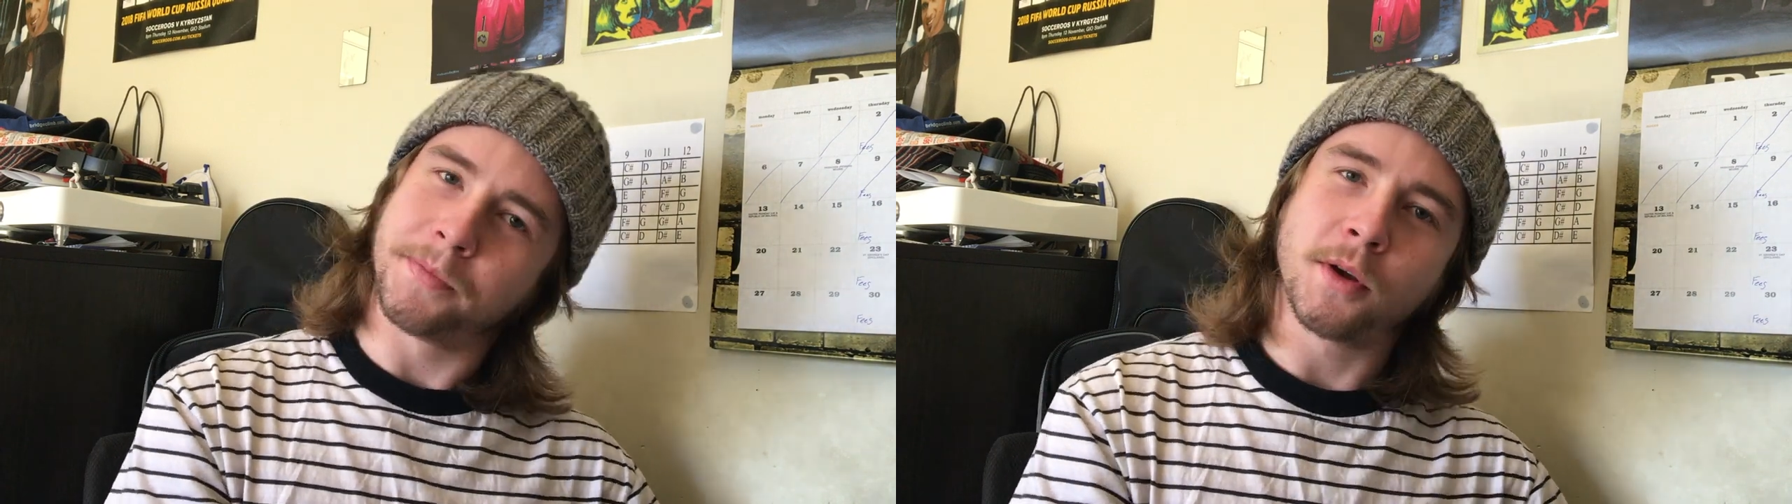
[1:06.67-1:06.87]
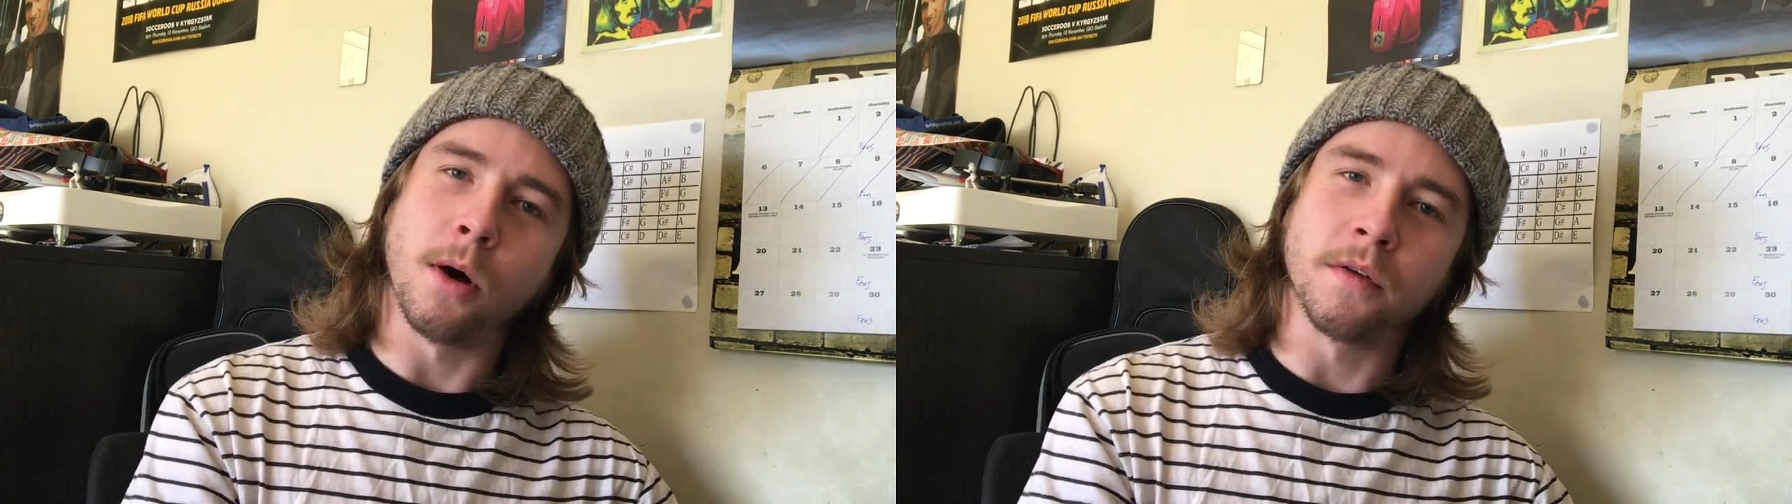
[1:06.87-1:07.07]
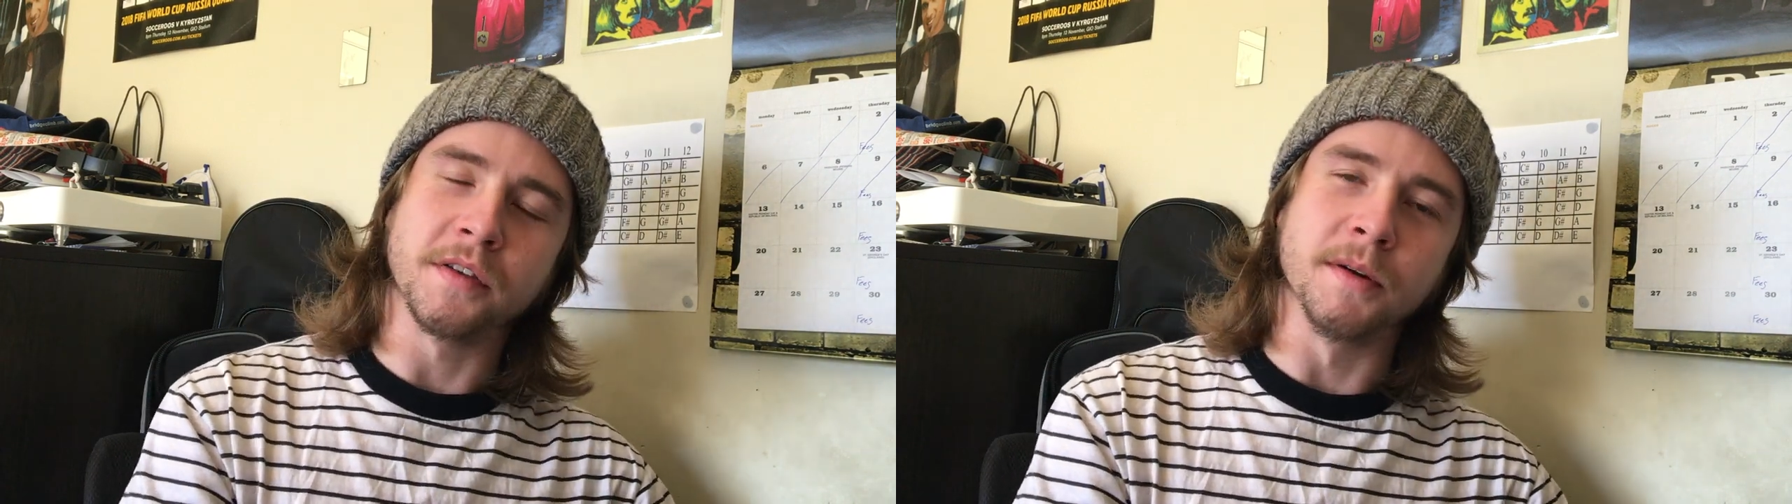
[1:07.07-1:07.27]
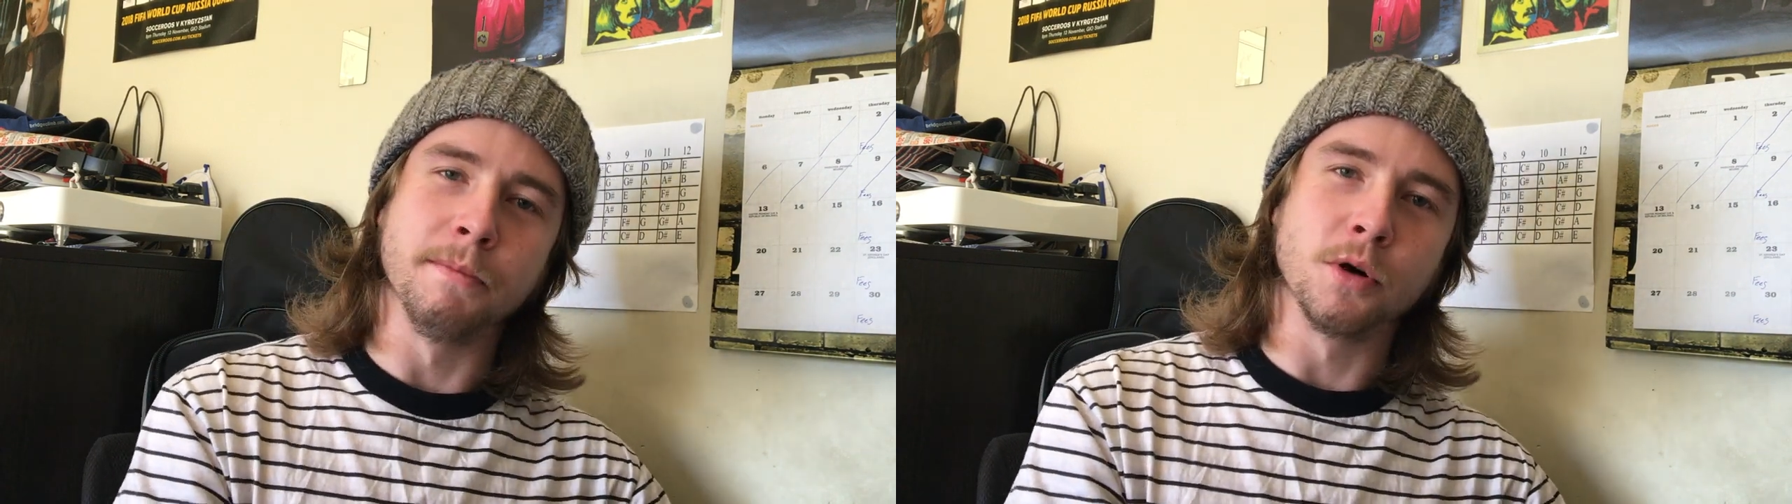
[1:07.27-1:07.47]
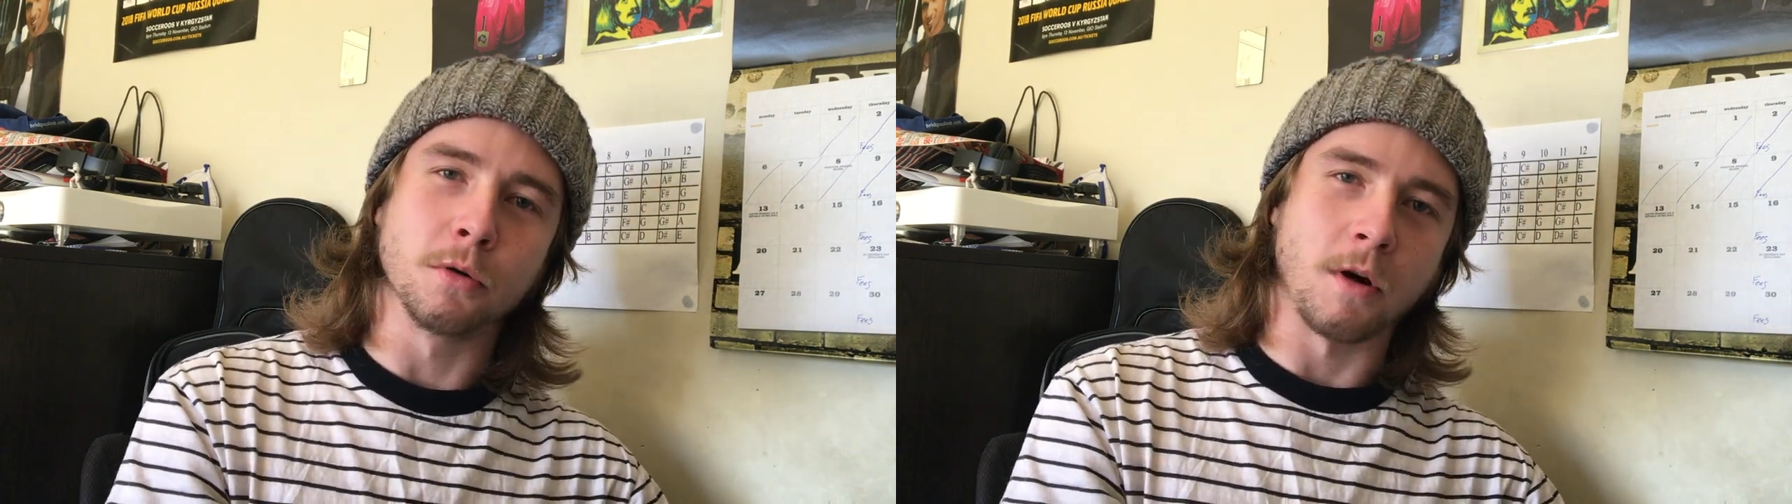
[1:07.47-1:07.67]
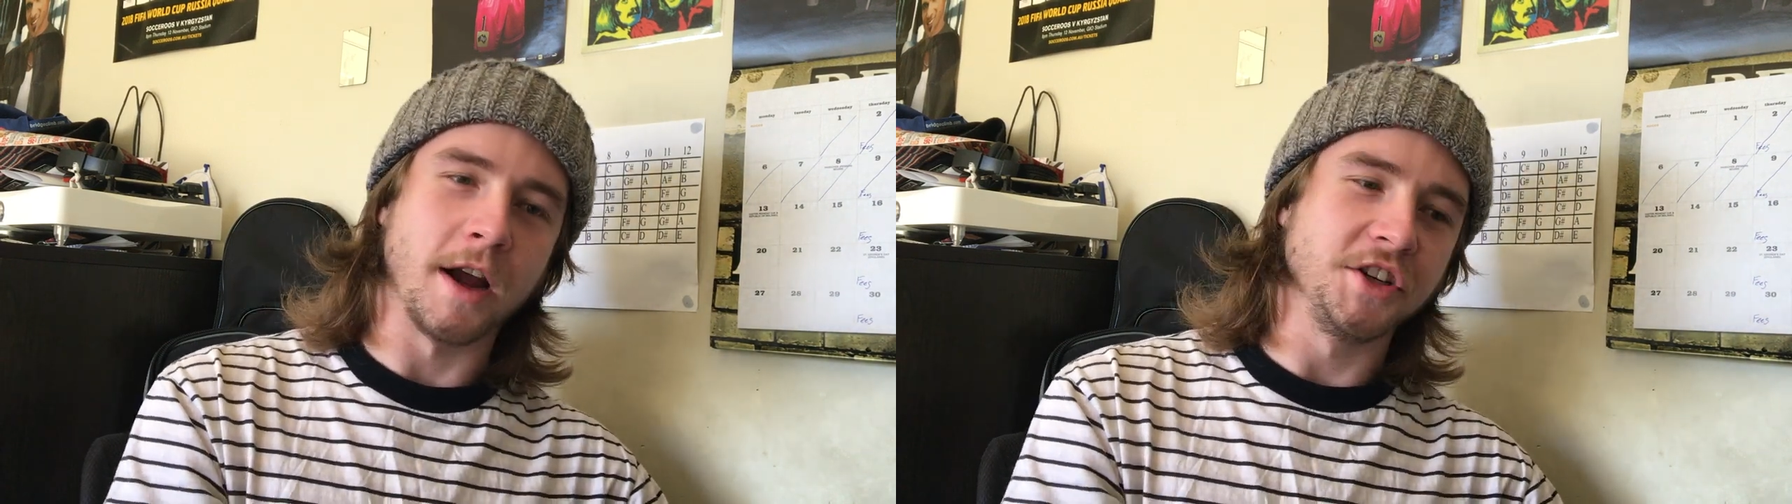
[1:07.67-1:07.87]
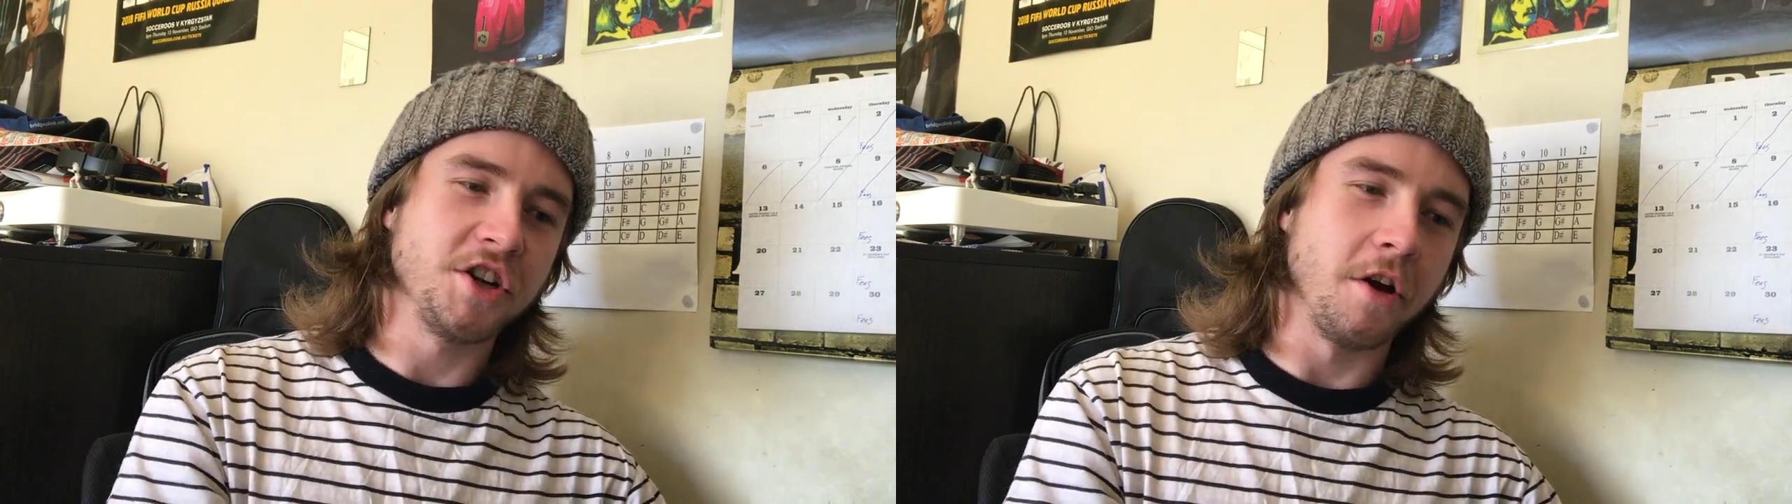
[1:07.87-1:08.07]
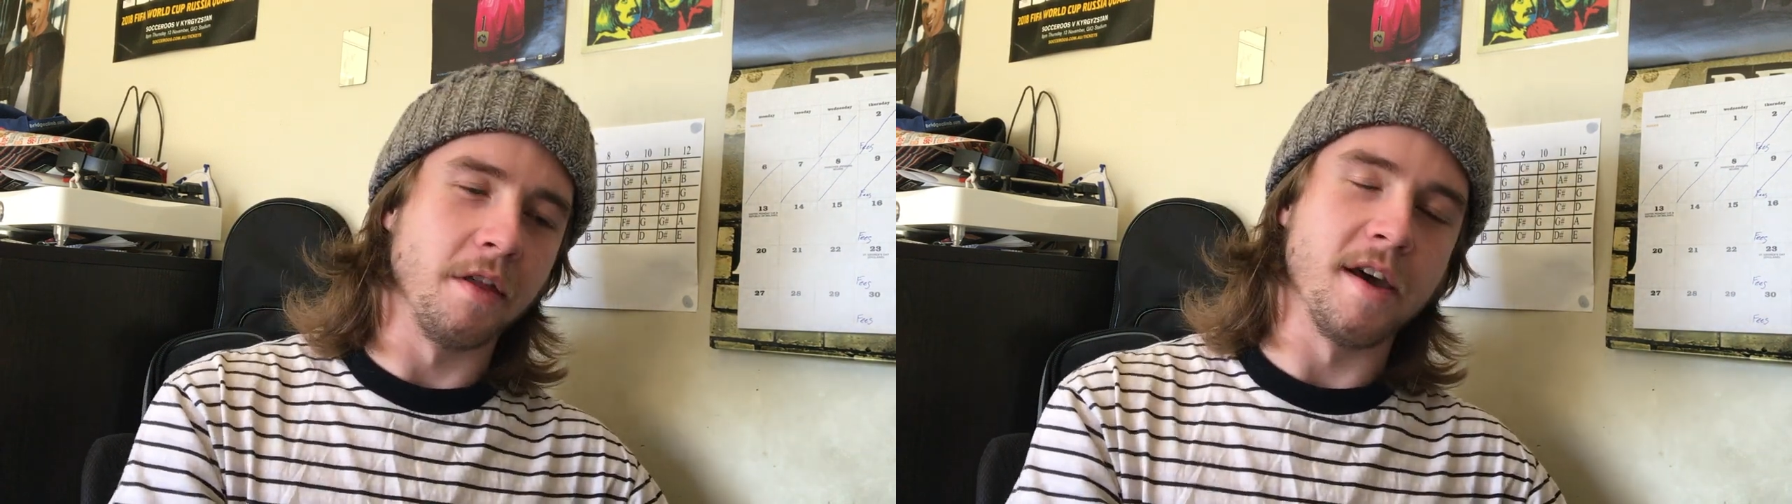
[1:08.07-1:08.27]
coffee to milk
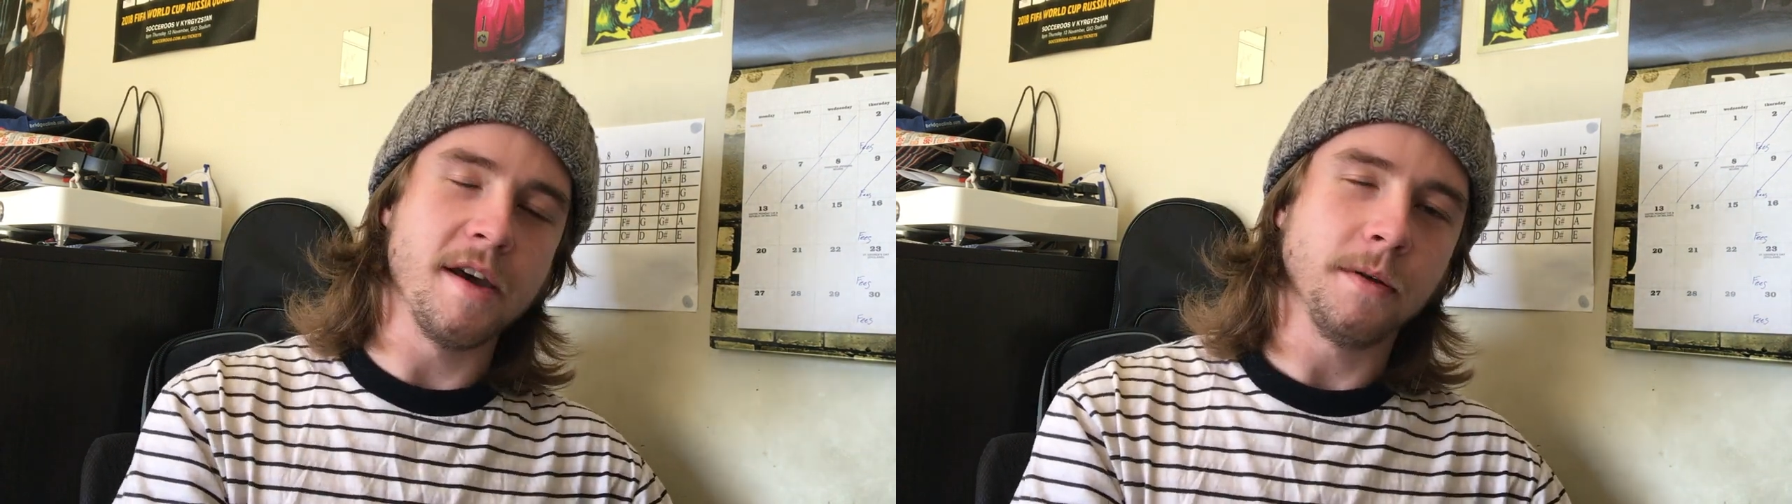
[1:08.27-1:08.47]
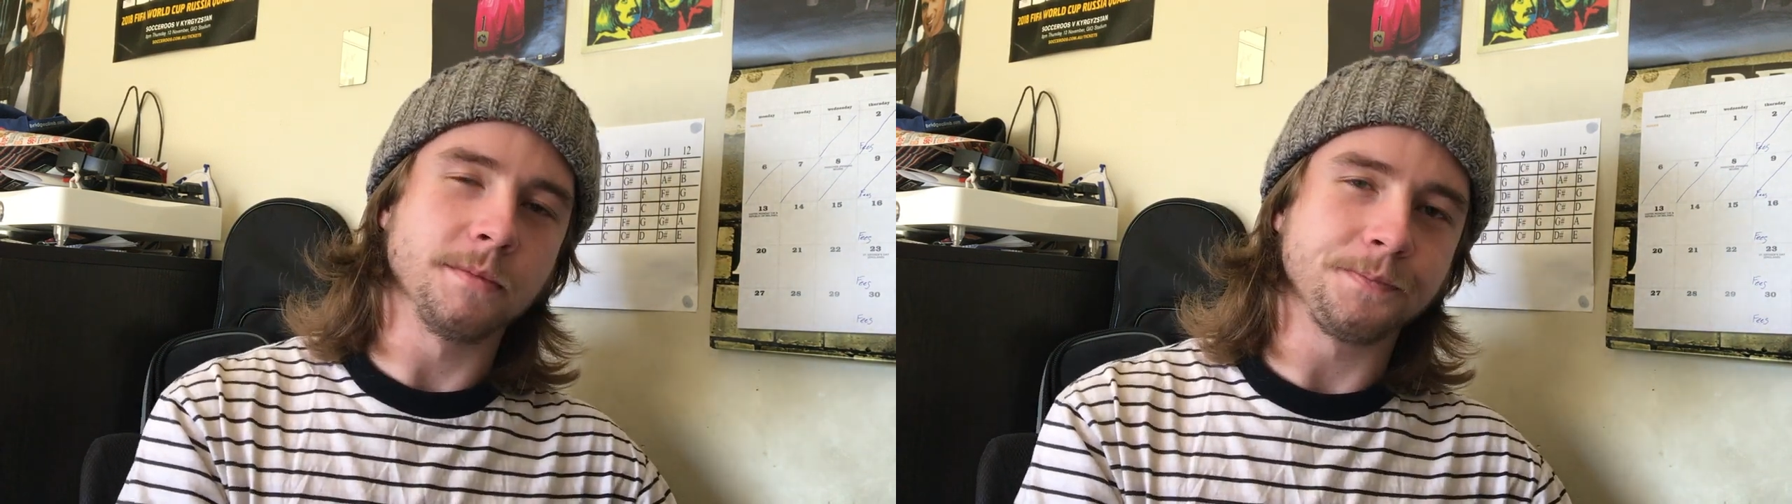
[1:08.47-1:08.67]
ratio there.